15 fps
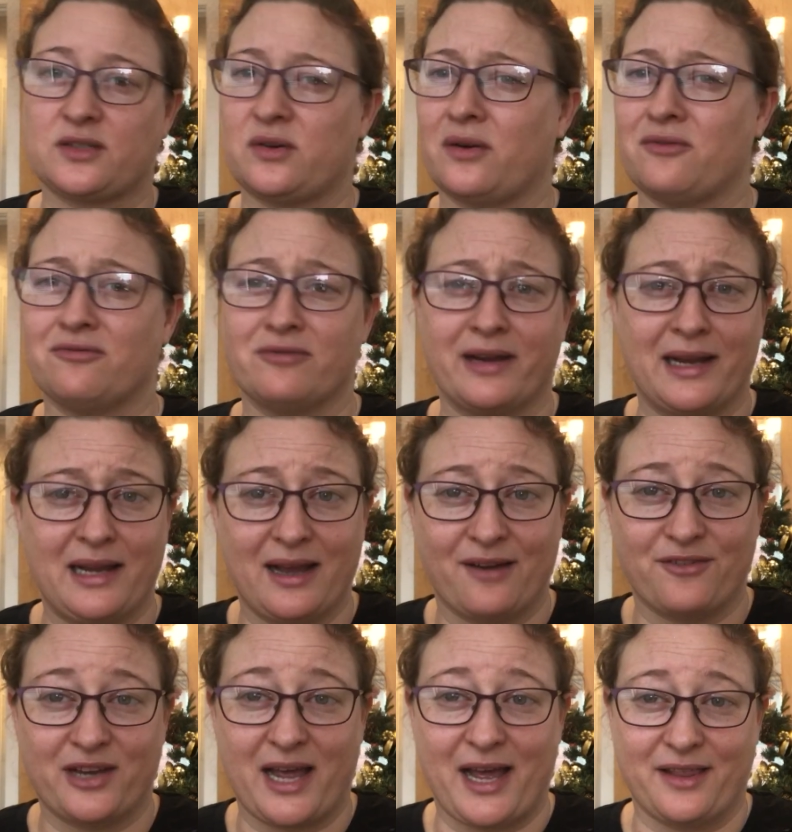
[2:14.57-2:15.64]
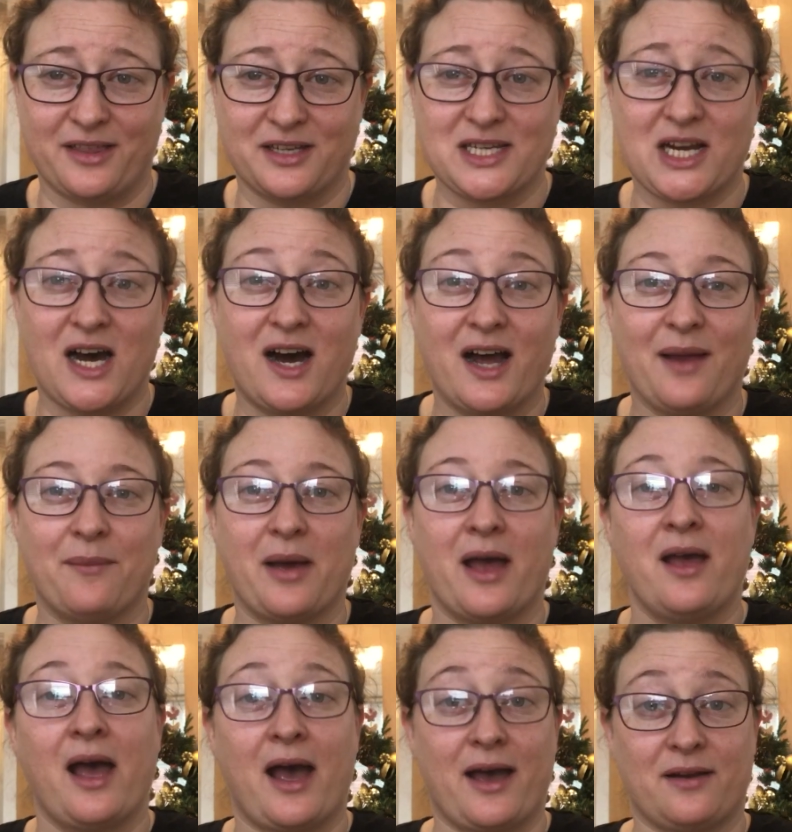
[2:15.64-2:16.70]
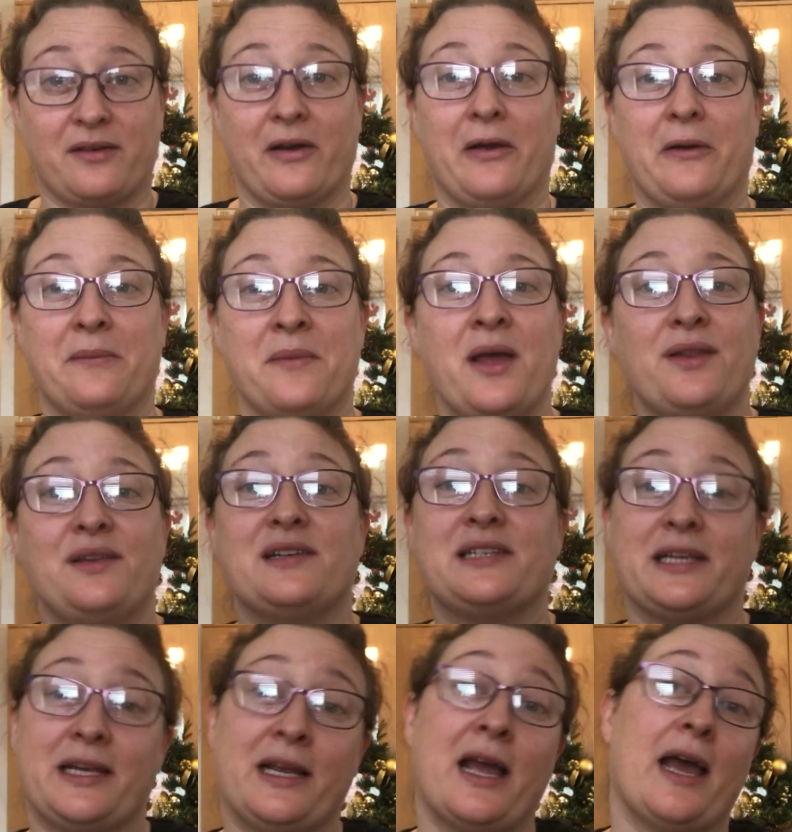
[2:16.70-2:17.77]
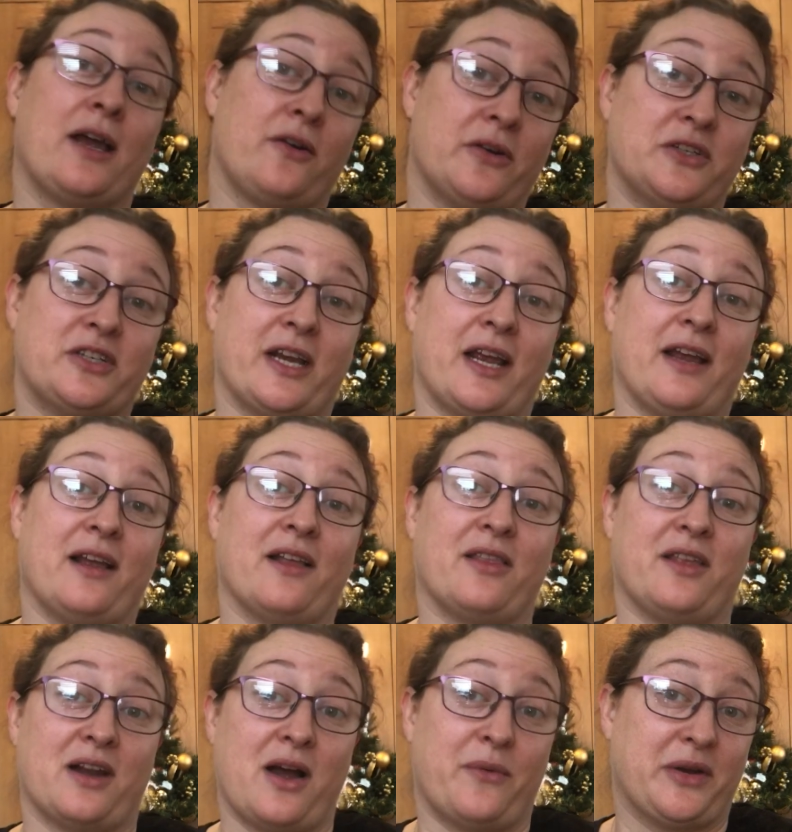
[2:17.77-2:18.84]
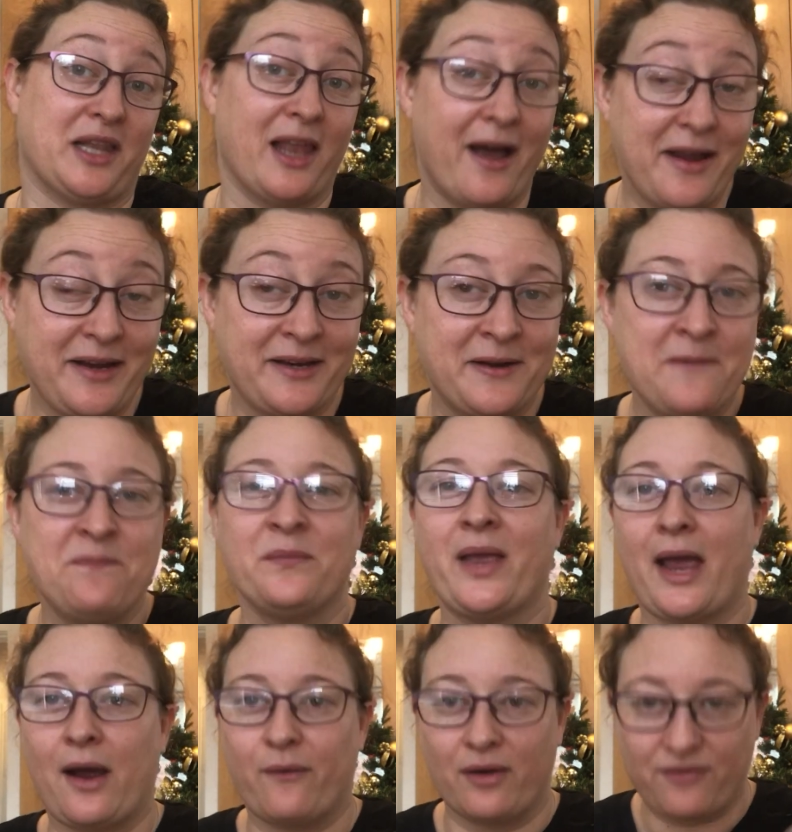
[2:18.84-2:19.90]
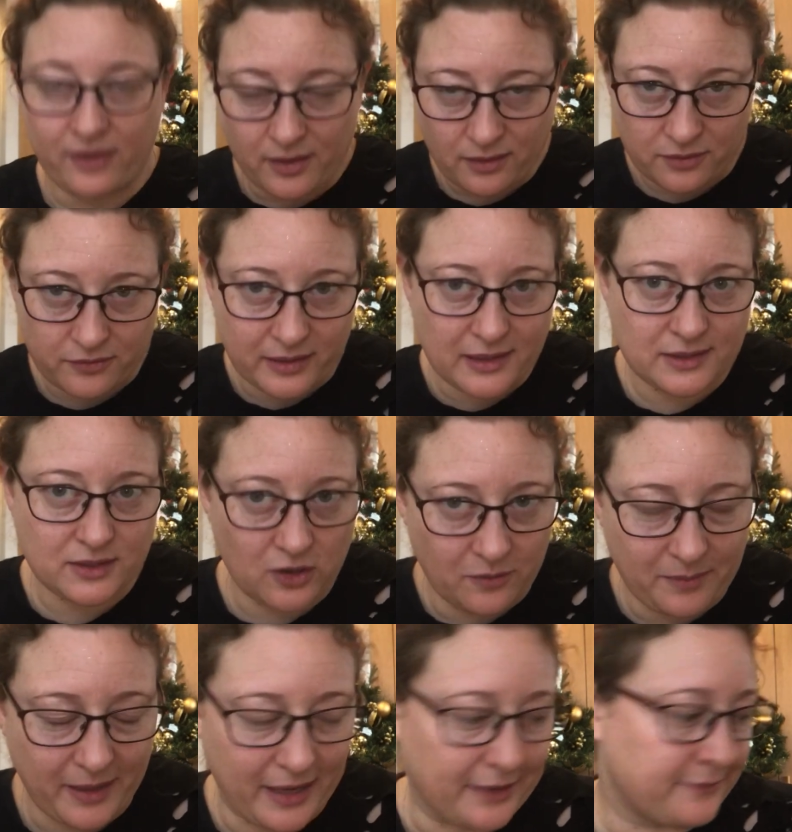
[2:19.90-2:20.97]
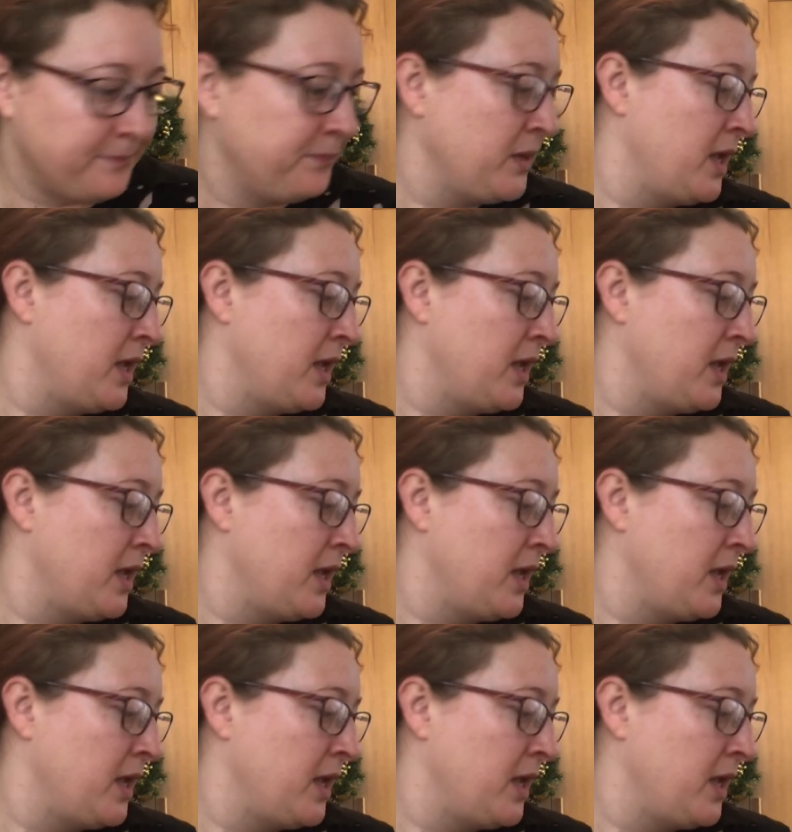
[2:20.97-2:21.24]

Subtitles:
So I really haven't had the time at home knitting and crocheting that I would like. However, 3 is not bad.